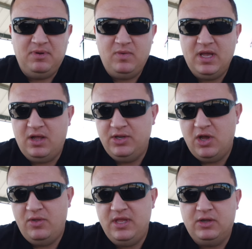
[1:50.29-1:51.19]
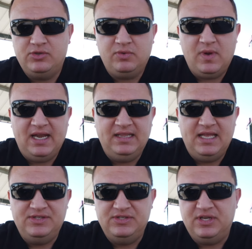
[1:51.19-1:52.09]
but we all know the ultra-wide
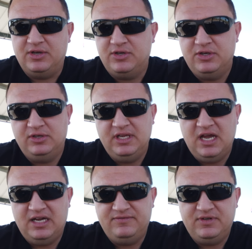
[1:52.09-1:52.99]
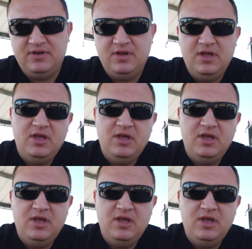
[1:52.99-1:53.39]
lenses that are currently offered